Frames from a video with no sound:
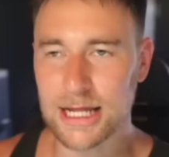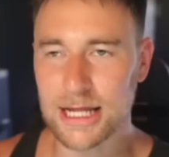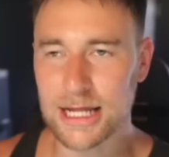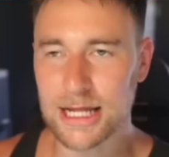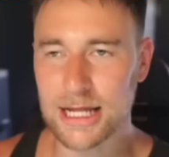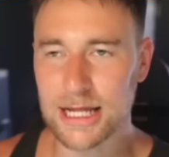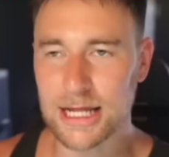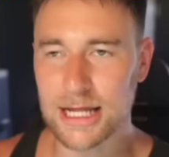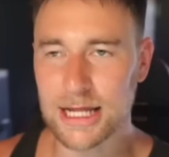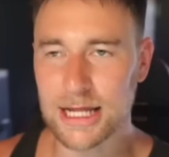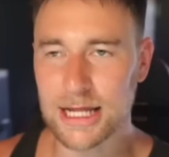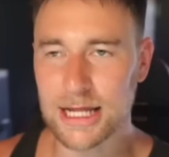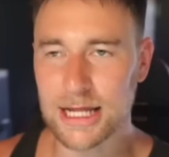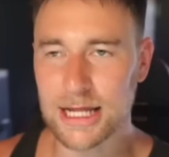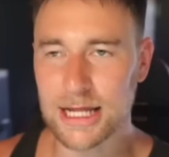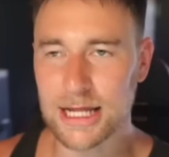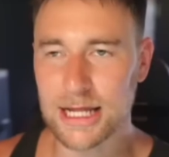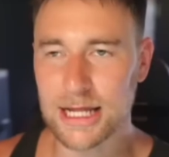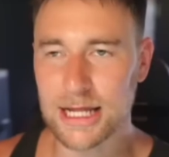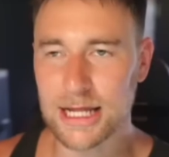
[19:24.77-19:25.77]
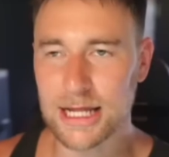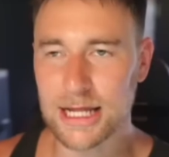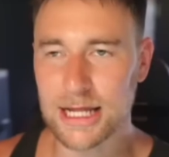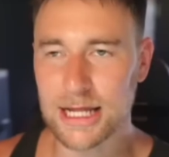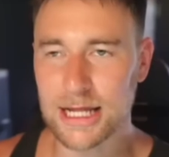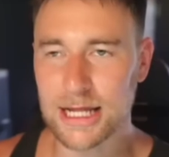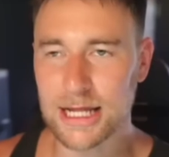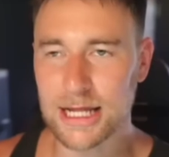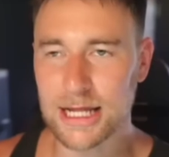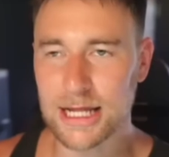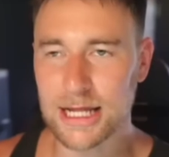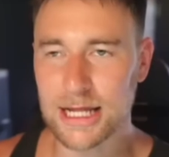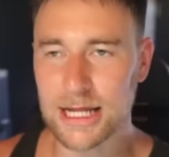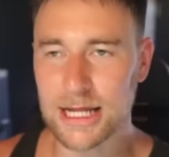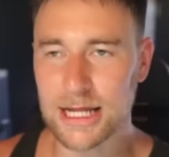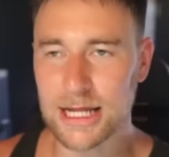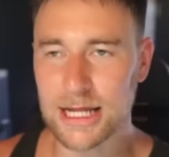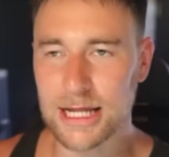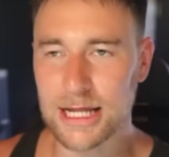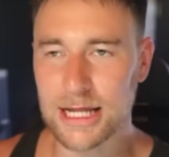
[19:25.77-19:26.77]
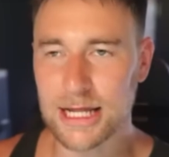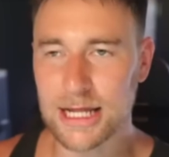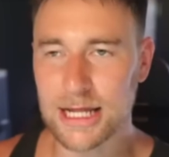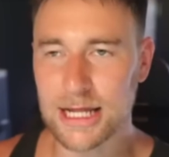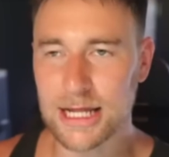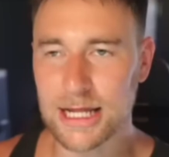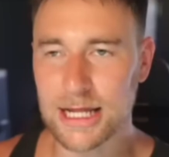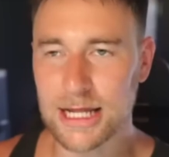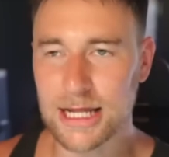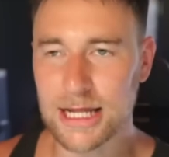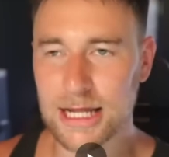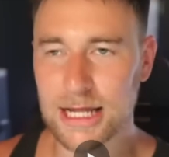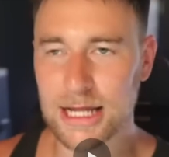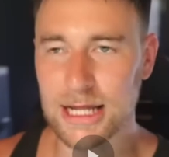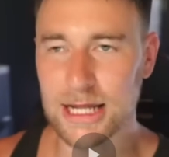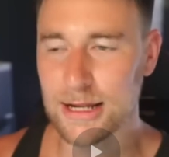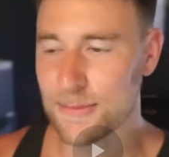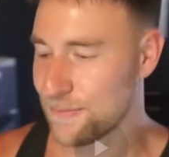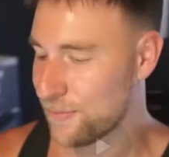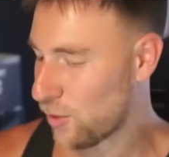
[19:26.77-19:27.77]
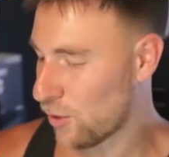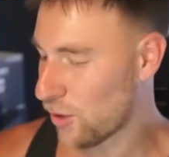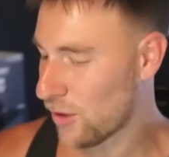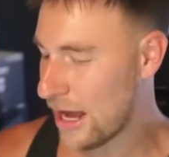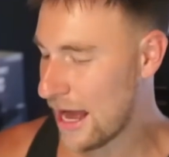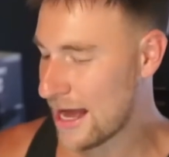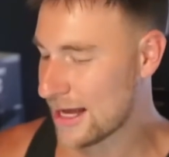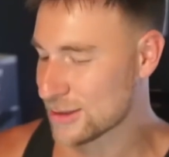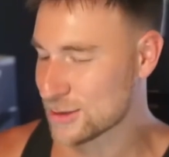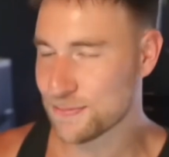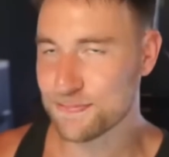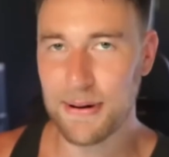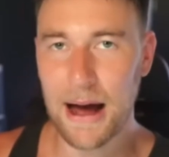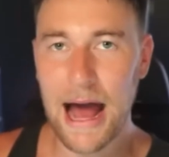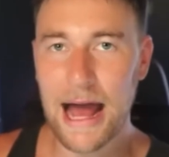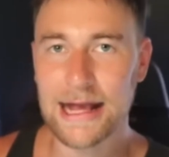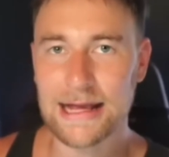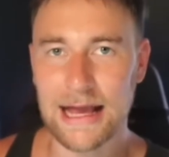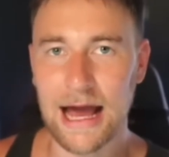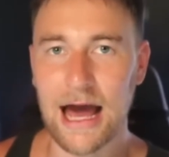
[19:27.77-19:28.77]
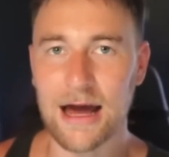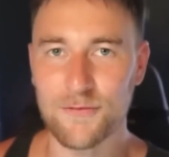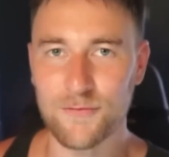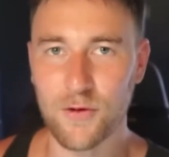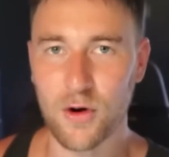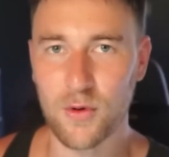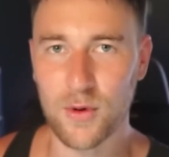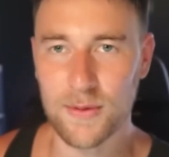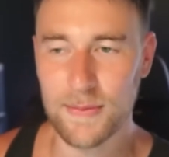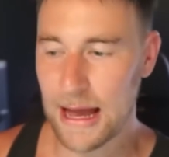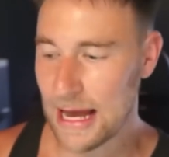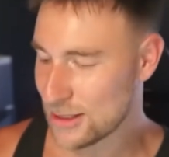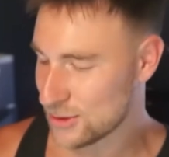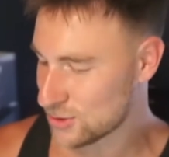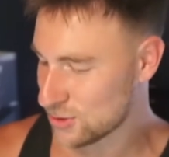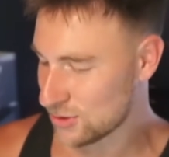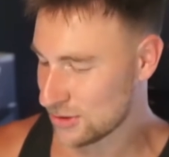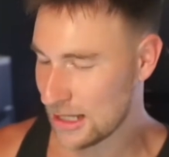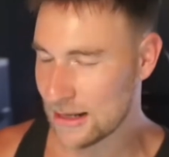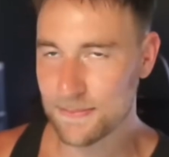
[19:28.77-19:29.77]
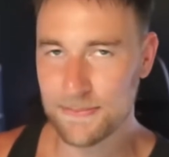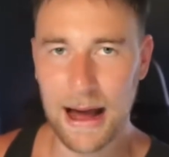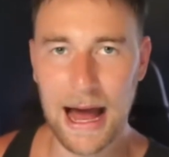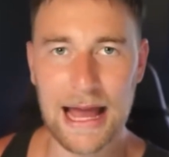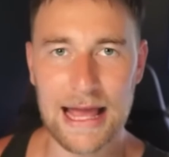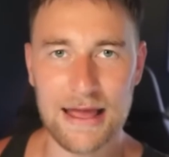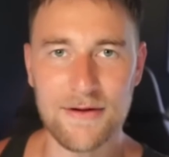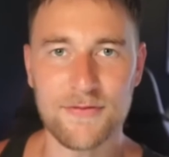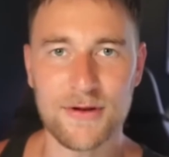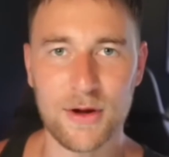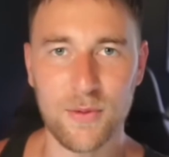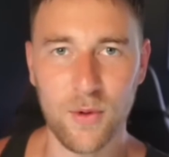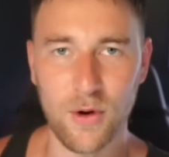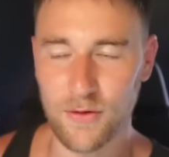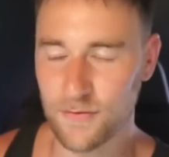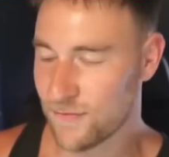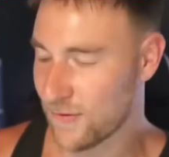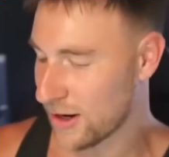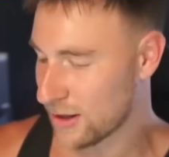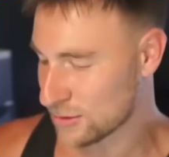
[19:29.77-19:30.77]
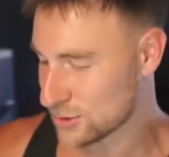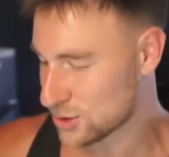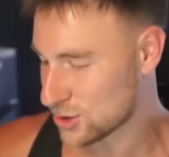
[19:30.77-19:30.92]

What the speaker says: Black Ops 6 might be my favorite Call of Duty of all time. It might be. And y'all can roast me for that all you want, but it might be.